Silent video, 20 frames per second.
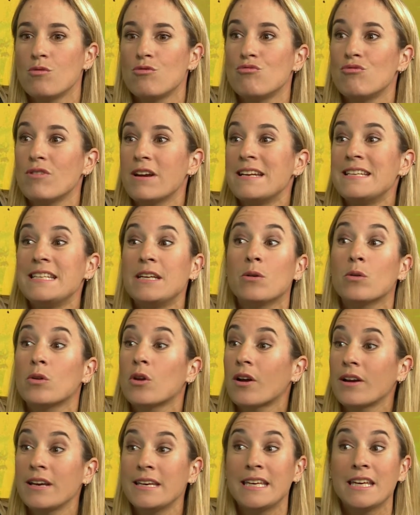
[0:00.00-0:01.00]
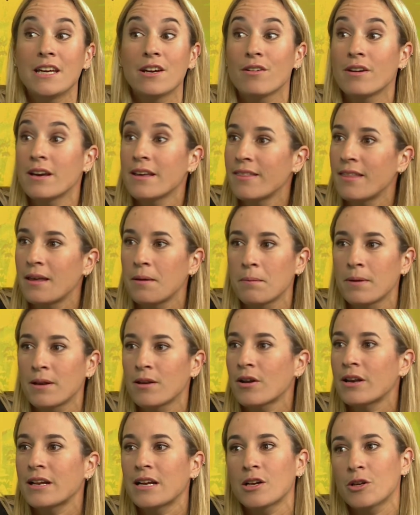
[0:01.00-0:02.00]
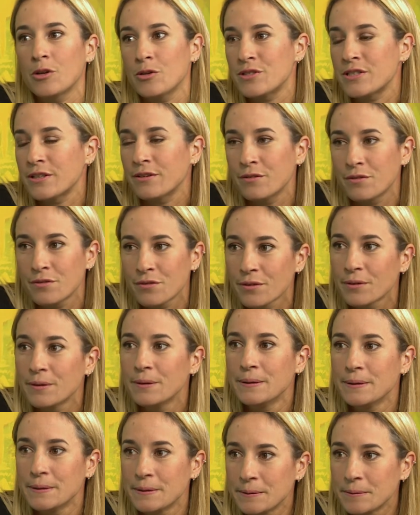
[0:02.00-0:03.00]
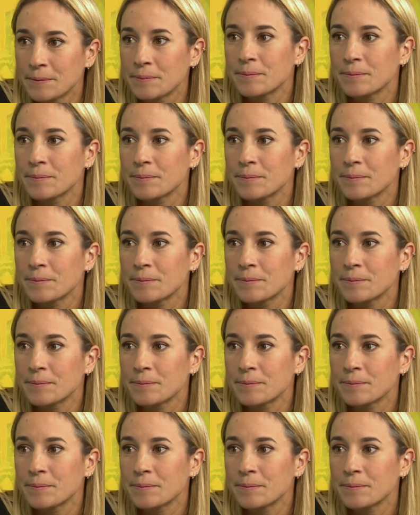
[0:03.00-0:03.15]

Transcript: ready or not hearing them and not inclusive. Oh, I think